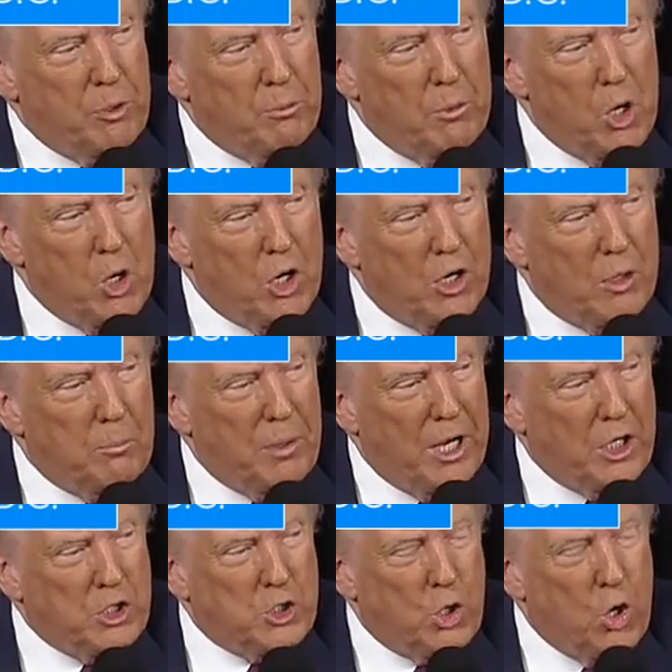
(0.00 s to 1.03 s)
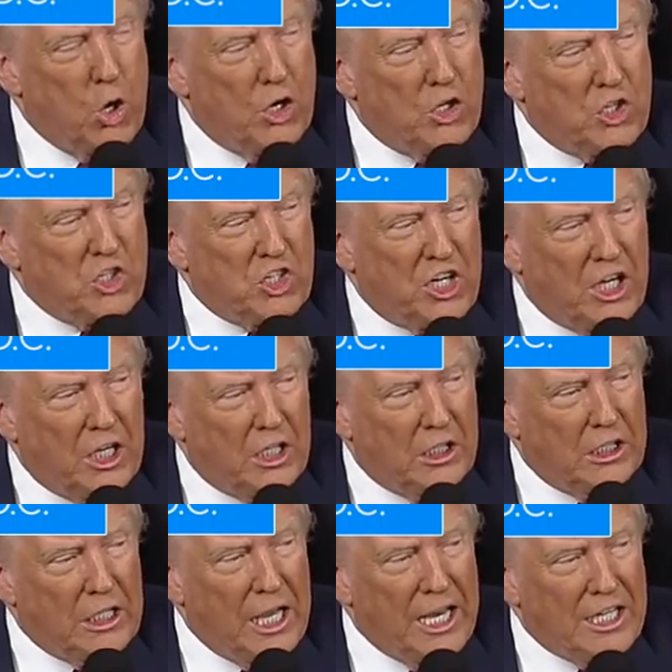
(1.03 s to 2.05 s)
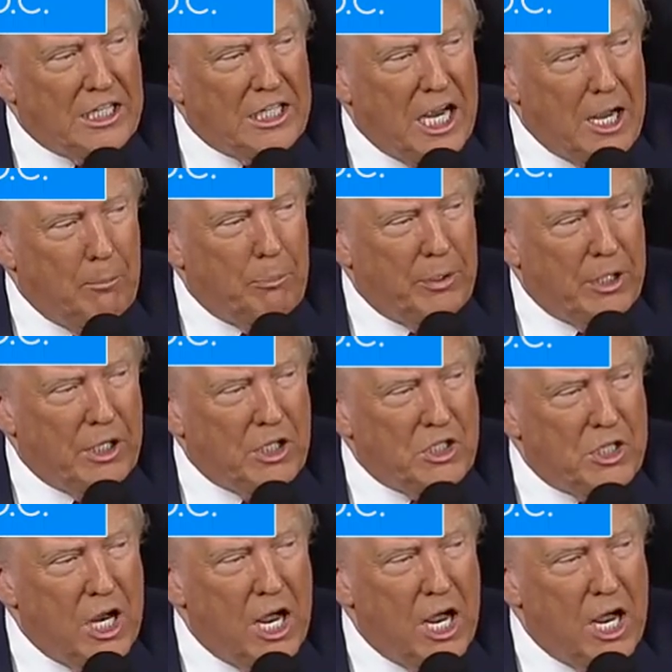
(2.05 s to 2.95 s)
promoted based on skill and competence,